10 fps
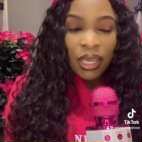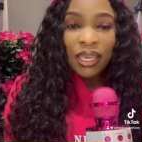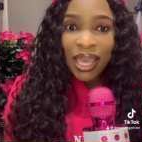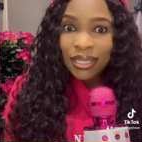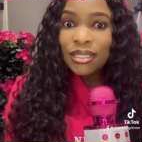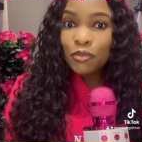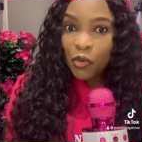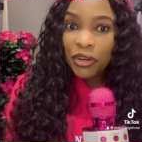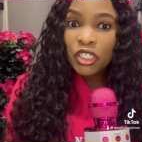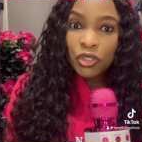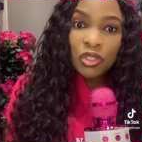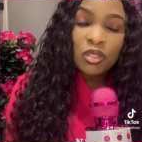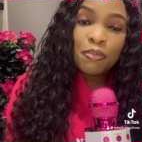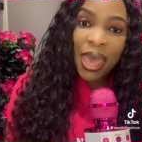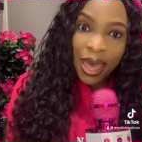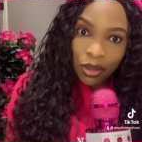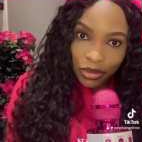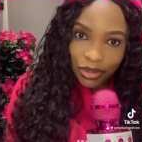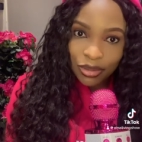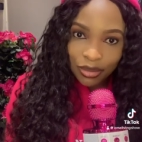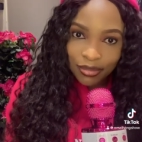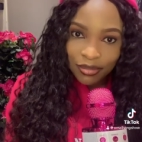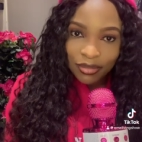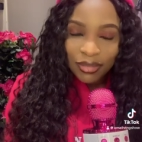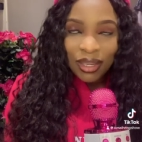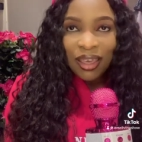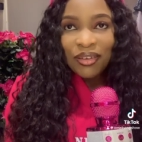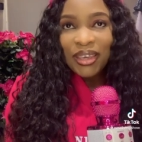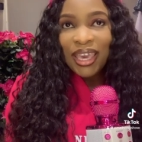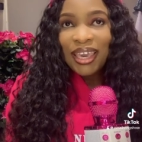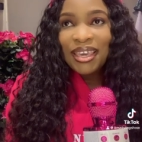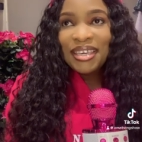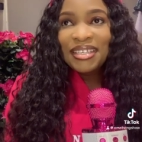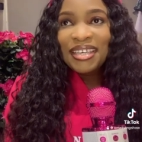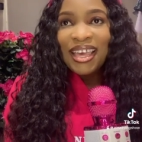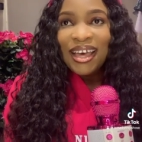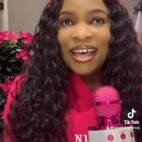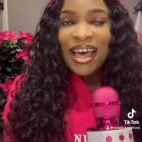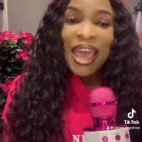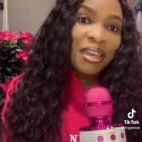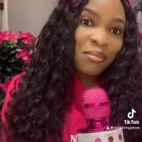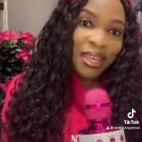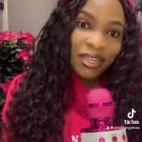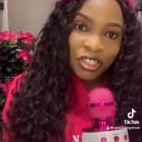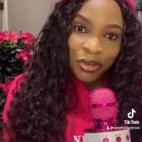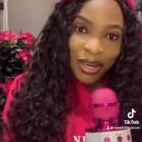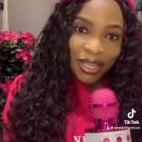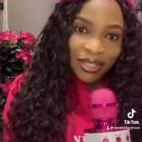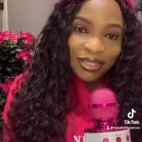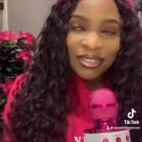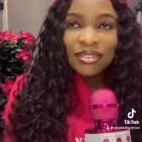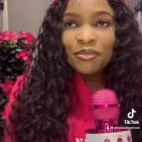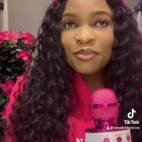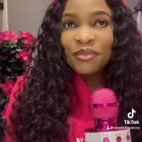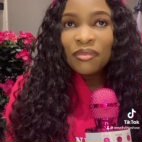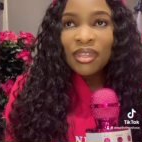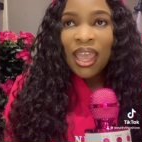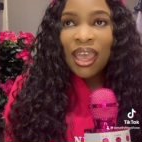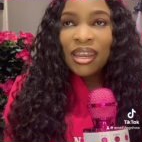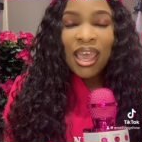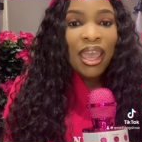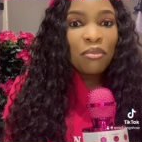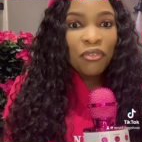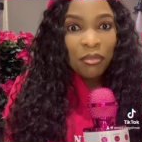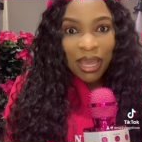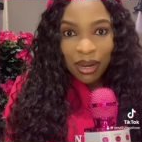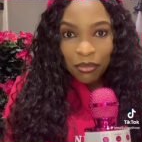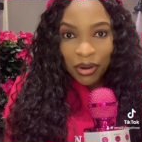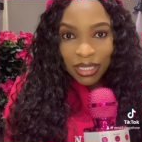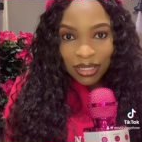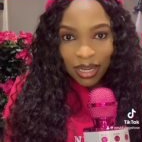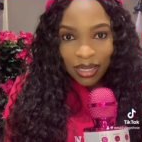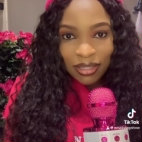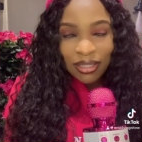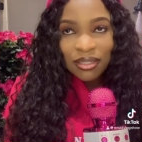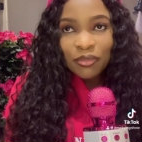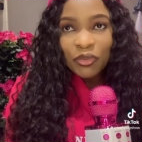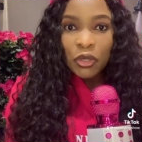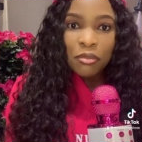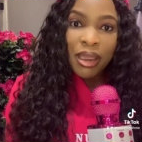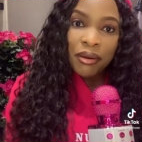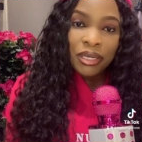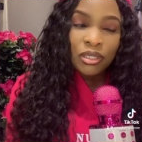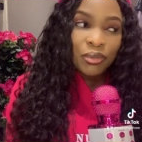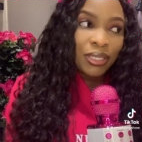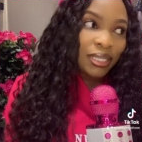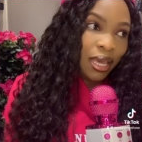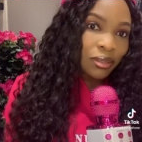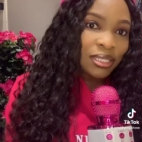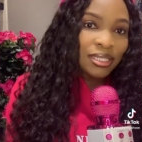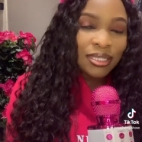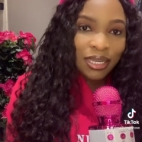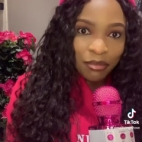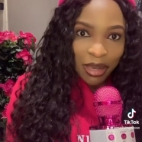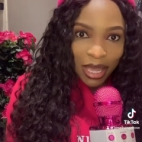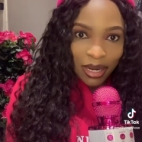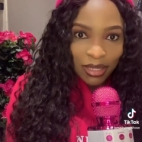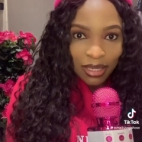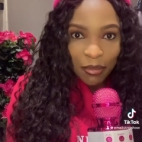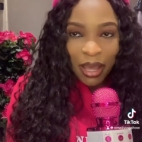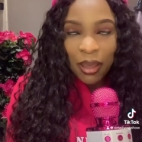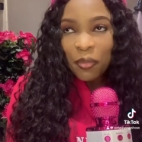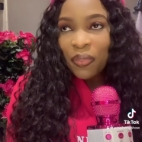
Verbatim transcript: your spiritual spouse. Okay? I am Nigerian and I'm from Anambra State. Don't marry to a Delta State man, Asaba.